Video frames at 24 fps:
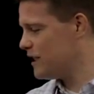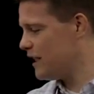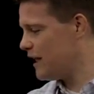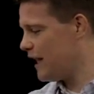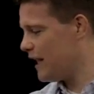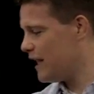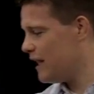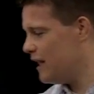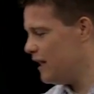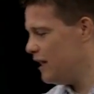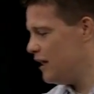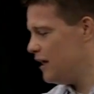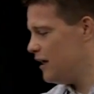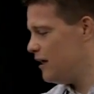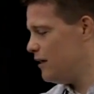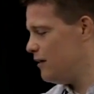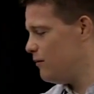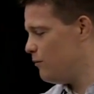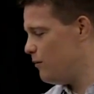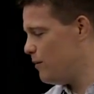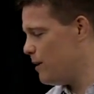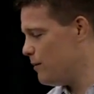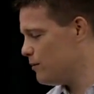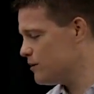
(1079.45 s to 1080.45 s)
We were saying, like,
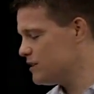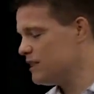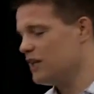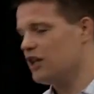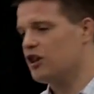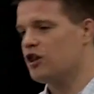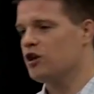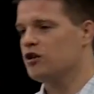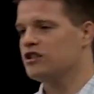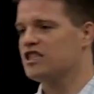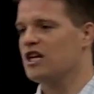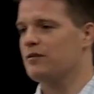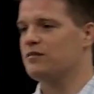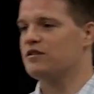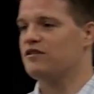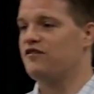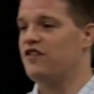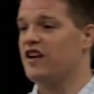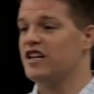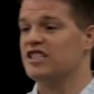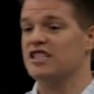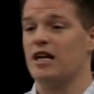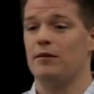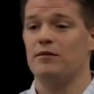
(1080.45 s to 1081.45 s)
when people see the third step
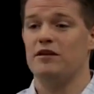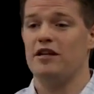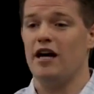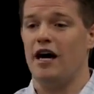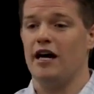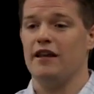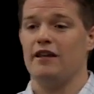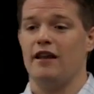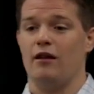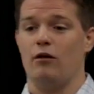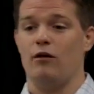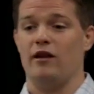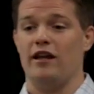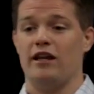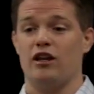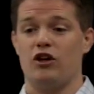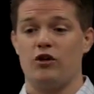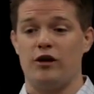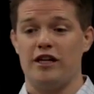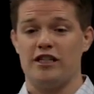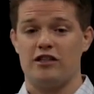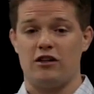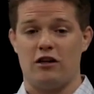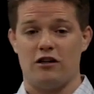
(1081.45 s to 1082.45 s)
is finished, I'm done, that
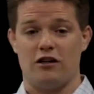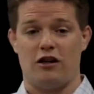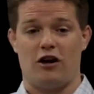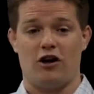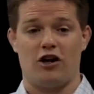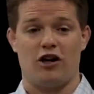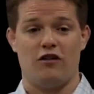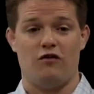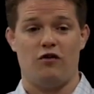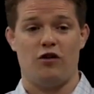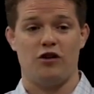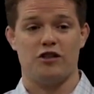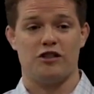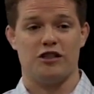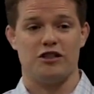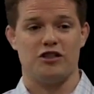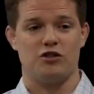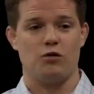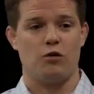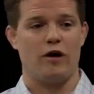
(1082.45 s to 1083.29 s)
increased our conversion.